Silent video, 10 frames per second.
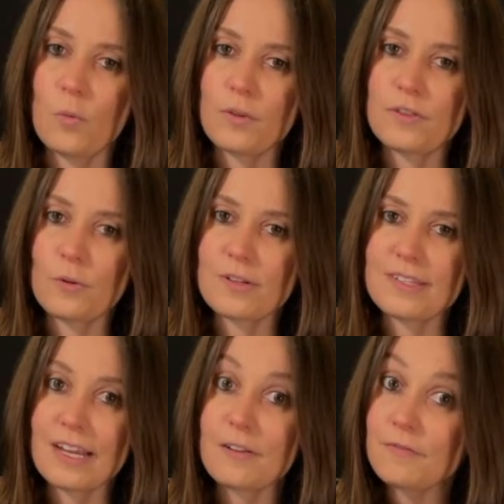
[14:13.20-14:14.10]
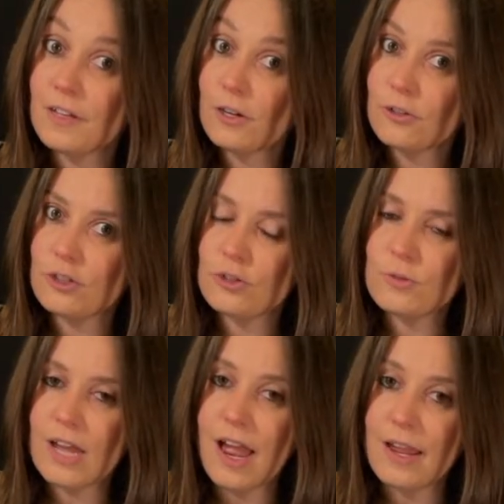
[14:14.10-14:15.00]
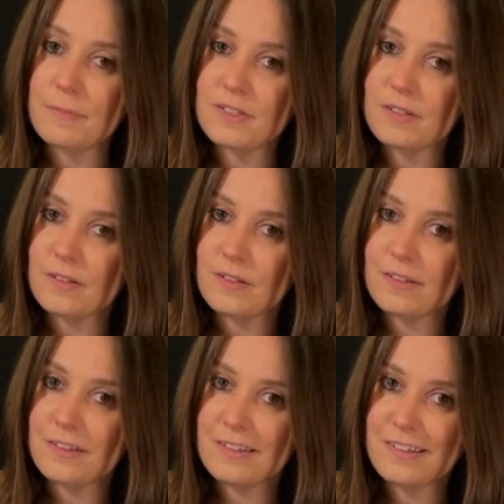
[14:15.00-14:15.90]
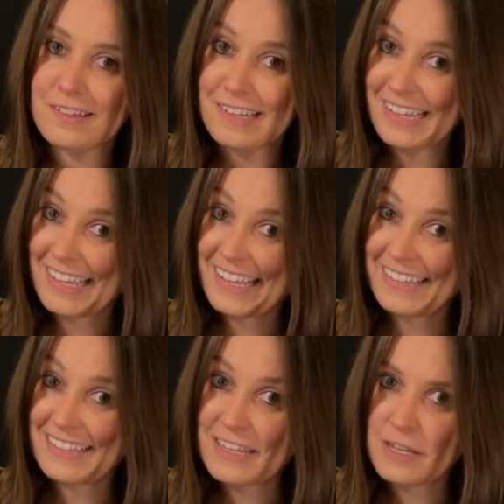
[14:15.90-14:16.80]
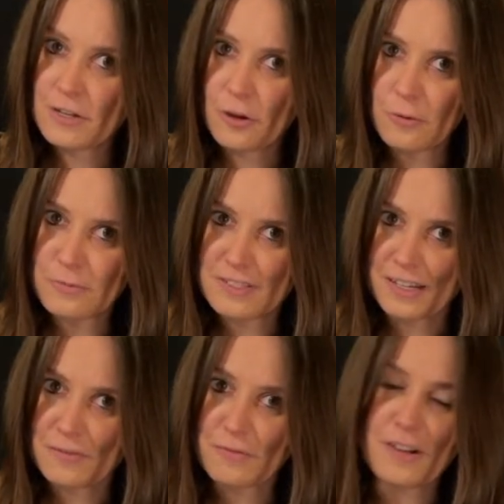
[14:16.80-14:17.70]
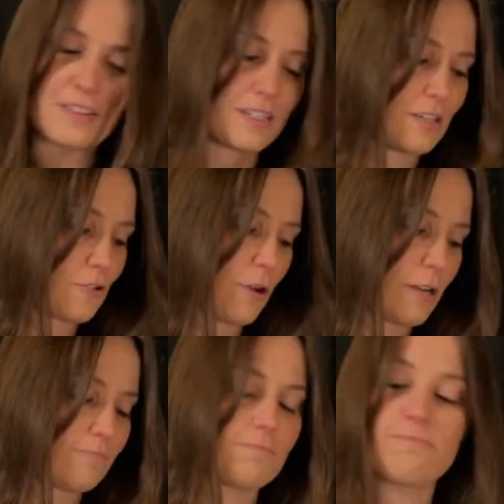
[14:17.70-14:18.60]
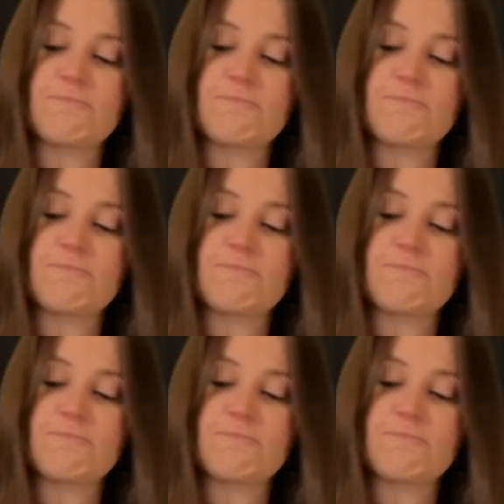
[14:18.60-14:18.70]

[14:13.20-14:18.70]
With your 2nd finger 2 times, hit the E note, 2nd fret of the D string.